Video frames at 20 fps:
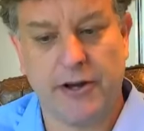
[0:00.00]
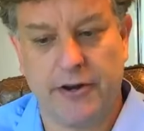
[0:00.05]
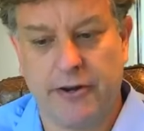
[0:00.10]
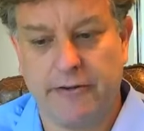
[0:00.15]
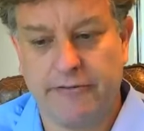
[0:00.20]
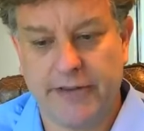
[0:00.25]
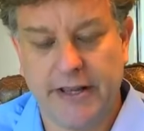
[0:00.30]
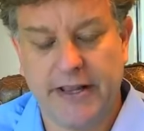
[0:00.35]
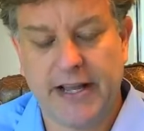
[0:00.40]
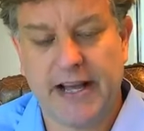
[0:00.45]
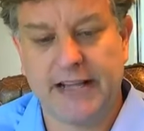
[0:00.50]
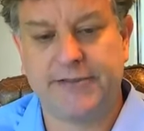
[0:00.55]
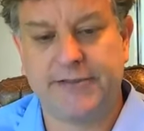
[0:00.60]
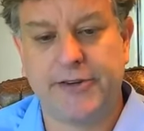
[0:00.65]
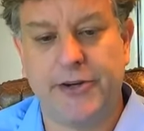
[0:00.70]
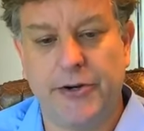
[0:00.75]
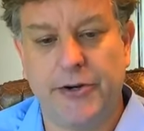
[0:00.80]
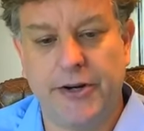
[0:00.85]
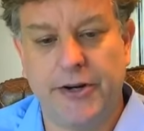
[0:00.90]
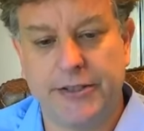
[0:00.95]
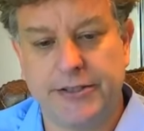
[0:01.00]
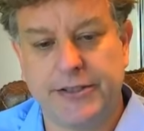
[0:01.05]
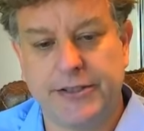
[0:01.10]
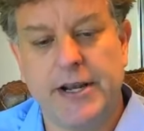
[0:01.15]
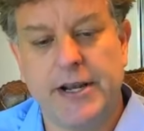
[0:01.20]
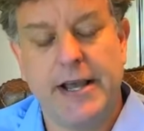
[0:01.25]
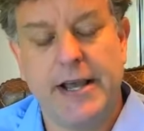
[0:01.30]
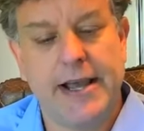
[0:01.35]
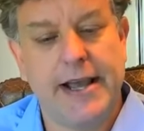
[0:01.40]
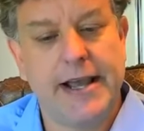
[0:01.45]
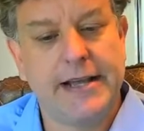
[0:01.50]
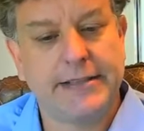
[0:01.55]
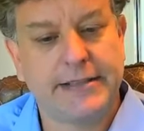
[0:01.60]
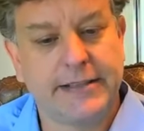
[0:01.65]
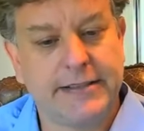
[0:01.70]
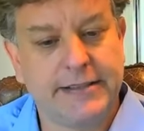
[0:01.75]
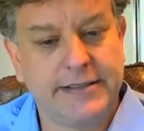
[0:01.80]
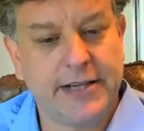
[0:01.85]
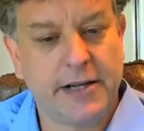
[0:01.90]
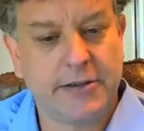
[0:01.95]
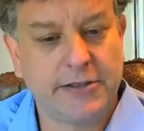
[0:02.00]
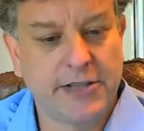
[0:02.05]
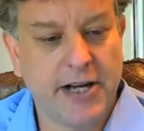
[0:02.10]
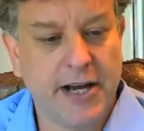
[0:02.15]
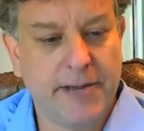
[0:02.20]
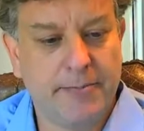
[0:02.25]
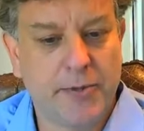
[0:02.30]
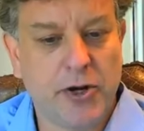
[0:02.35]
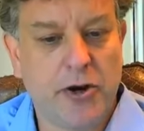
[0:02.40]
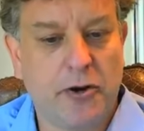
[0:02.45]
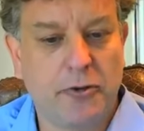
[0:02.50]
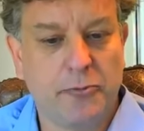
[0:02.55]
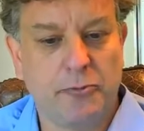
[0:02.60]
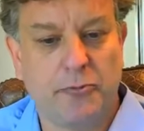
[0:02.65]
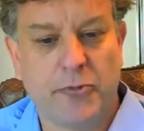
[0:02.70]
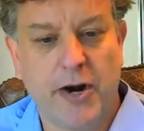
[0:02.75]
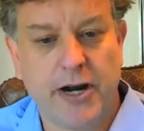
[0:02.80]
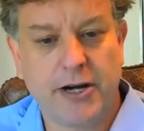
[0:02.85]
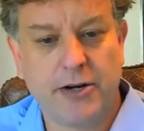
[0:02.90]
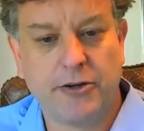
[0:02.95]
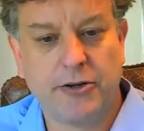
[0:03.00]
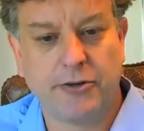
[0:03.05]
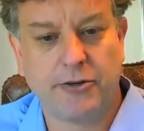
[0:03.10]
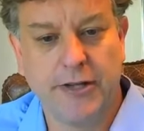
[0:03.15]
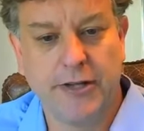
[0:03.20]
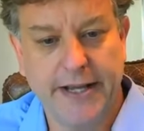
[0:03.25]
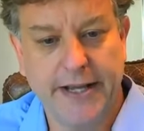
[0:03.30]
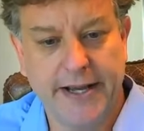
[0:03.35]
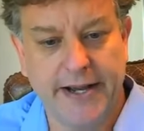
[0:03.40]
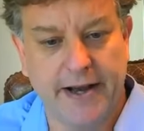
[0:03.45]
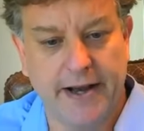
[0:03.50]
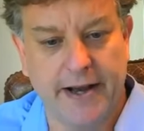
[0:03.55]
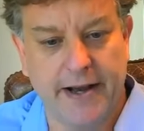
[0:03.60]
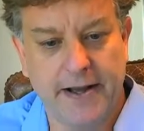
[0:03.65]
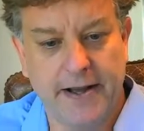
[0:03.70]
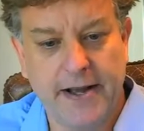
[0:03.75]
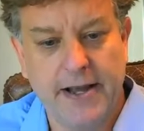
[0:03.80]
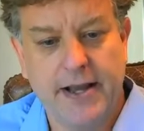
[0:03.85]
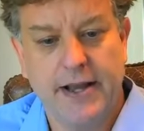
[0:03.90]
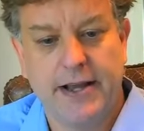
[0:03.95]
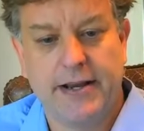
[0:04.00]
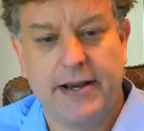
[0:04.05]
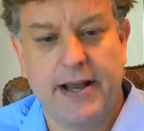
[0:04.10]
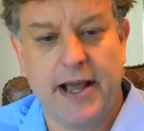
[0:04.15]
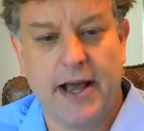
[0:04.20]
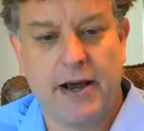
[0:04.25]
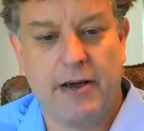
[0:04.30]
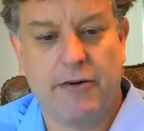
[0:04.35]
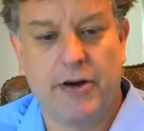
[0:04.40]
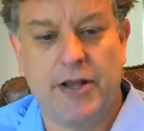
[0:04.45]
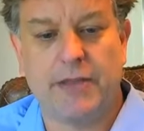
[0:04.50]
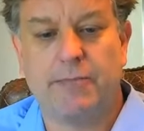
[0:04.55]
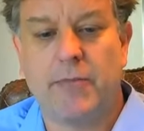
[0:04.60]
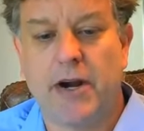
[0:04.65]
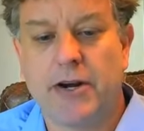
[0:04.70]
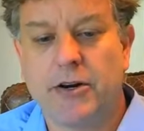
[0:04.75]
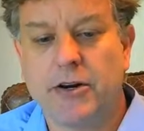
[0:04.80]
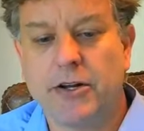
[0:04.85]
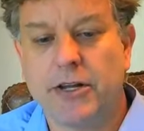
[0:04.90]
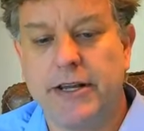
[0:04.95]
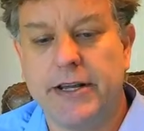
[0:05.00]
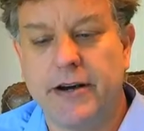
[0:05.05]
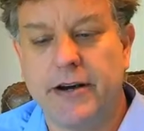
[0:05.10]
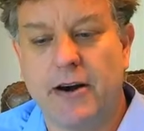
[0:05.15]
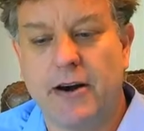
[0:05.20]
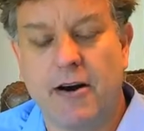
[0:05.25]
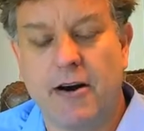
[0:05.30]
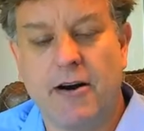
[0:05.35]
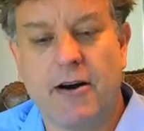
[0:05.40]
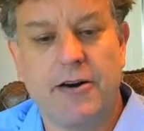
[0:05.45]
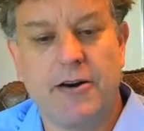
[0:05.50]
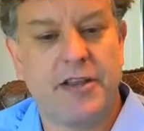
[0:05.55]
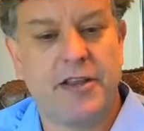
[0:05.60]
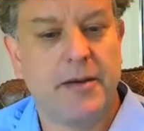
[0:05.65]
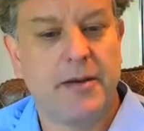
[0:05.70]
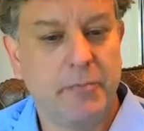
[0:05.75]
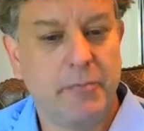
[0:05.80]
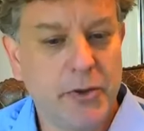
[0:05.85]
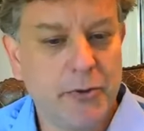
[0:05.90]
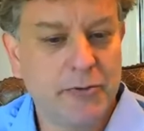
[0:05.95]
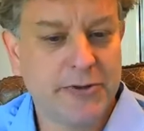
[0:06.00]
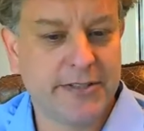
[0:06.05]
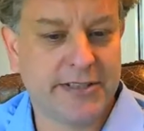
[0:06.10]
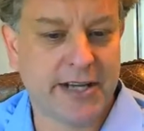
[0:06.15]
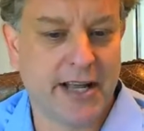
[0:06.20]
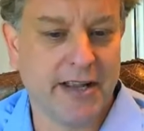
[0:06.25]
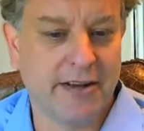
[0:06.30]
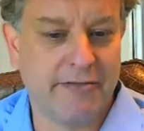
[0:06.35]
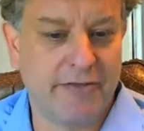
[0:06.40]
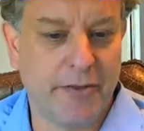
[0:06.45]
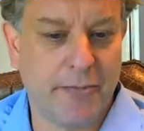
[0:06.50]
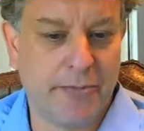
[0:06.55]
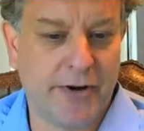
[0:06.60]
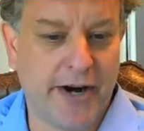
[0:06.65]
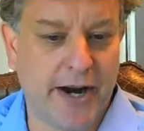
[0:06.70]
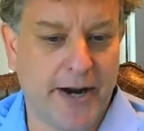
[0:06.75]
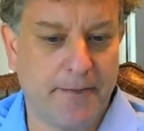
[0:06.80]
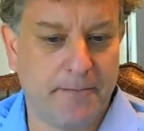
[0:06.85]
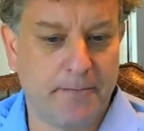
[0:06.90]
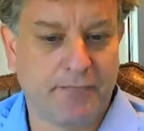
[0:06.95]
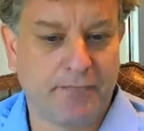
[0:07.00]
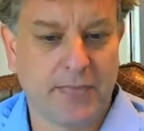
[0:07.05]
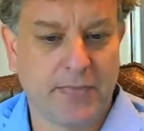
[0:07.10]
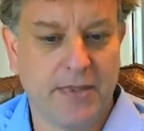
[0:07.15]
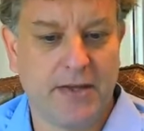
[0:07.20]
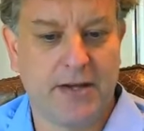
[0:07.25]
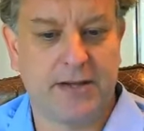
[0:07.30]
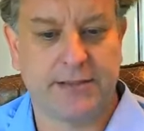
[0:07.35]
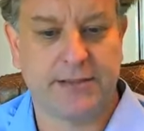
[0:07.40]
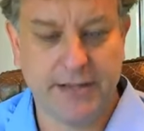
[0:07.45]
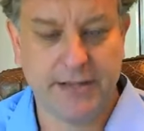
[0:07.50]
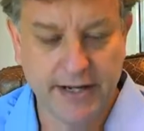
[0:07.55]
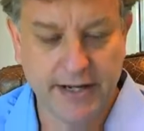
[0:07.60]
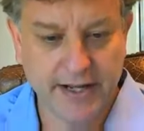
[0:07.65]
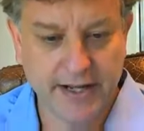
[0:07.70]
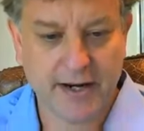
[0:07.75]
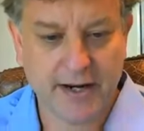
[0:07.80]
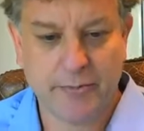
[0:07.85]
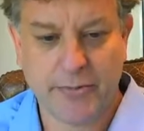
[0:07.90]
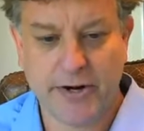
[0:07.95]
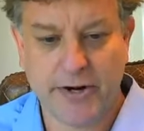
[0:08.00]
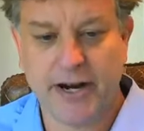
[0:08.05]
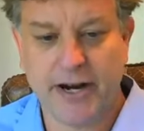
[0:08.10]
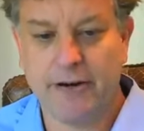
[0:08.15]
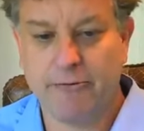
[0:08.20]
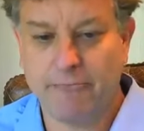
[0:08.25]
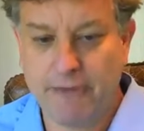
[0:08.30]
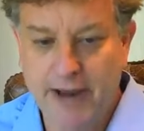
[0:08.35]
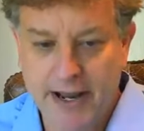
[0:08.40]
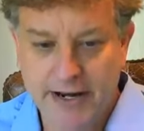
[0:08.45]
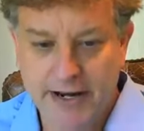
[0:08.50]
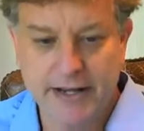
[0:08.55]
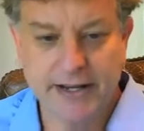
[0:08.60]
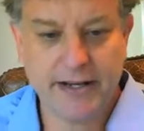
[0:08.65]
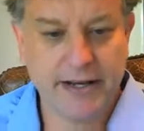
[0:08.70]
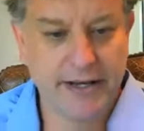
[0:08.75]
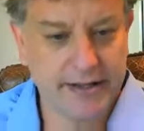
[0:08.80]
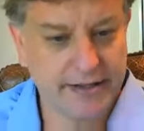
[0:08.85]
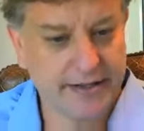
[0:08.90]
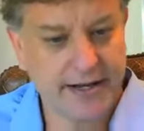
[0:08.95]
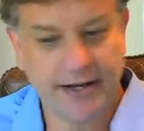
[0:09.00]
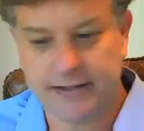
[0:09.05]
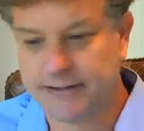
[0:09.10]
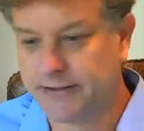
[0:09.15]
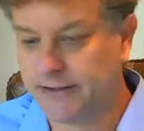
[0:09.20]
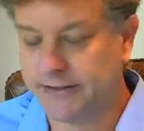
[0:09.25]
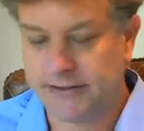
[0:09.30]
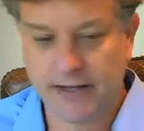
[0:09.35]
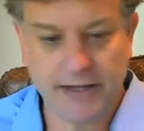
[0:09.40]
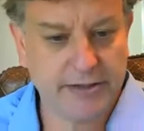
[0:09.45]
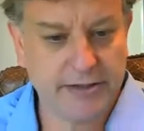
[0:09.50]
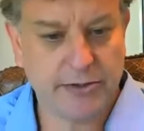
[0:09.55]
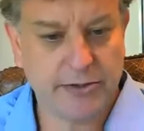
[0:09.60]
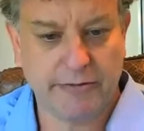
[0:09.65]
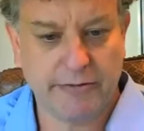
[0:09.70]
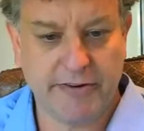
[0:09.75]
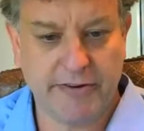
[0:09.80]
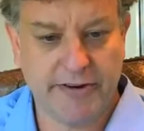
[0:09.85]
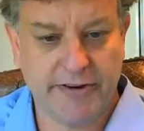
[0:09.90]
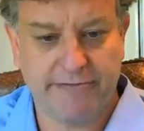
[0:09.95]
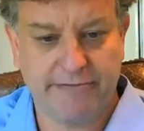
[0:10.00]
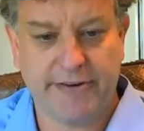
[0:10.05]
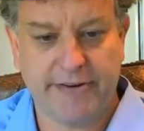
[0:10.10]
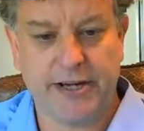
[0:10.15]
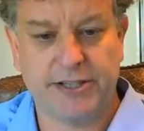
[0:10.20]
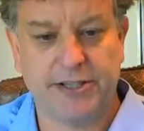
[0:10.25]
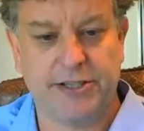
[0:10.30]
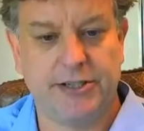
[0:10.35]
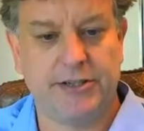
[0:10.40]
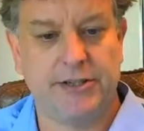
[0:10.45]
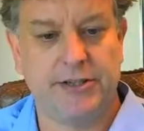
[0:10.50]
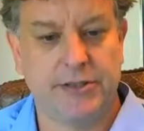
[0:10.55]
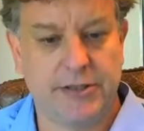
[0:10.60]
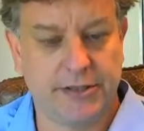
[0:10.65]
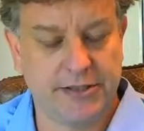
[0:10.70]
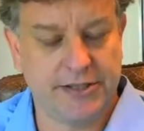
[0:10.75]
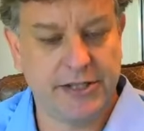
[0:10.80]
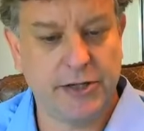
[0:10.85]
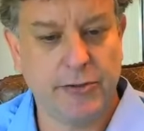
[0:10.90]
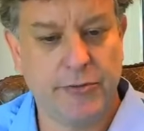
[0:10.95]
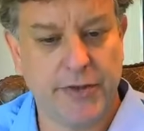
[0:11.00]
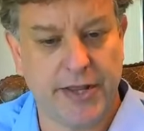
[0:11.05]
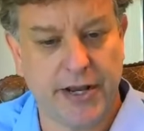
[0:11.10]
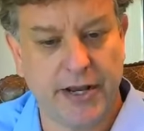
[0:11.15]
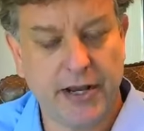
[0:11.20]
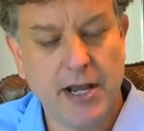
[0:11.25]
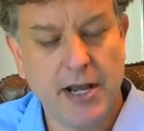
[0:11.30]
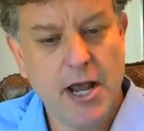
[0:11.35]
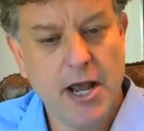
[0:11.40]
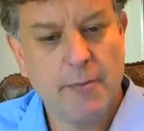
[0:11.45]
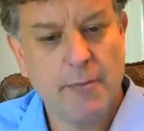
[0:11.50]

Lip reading: on over the last few years is a cell type called microglia. Now, microglia are the immune cell of the brain. They're sitting in our brain ready in case there's any sort of an infection to deal with it,